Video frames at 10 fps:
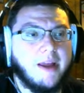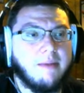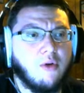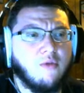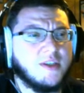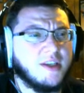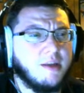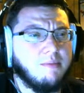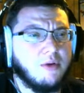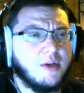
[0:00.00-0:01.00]
a more
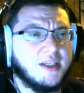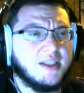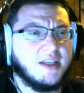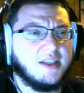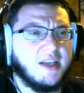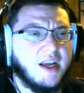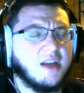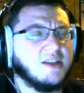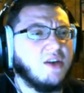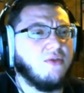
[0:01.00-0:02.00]
physically bulky set to take
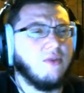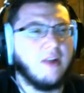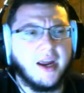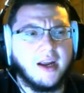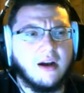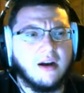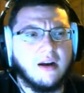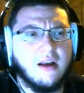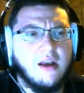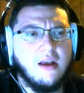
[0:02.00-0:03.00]
on stuff like
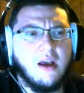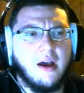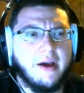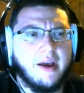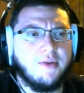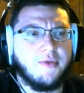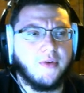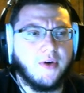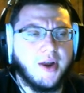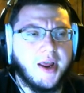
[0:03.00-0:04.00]
our
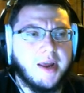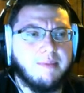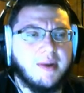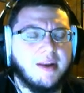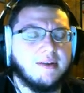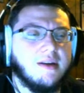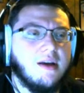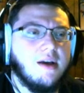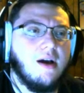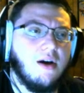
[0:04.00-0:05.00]
Infernape and
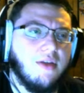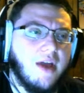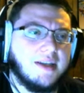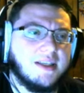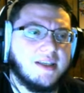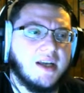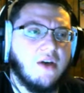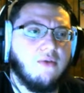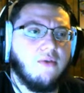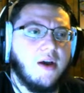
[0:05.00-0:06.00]
all that
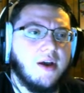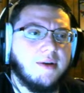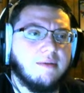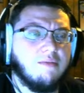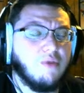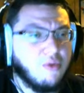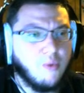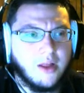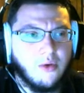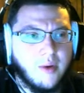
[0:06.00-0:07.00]
stuff, with
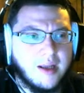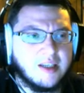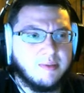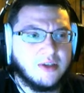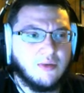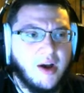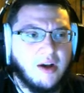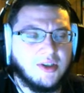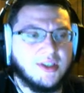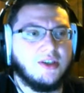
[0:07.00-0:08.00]
Will-O-Wisp as
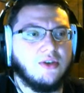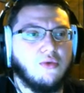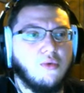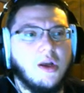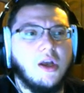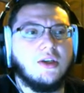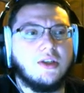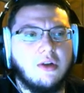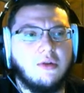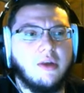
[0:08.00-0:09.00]
well, just to
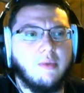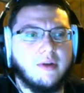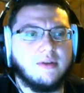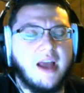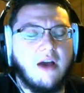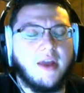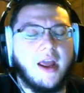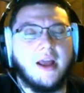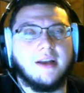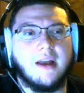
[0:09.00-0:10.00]
slowly whittle down
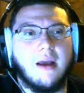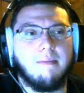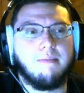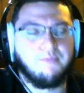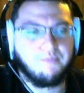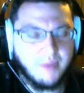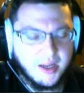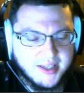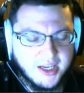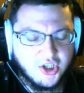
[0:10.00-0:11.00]
and
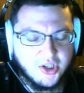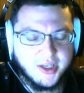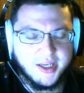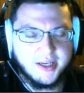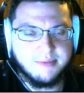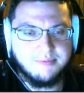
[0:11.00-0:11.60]
essentially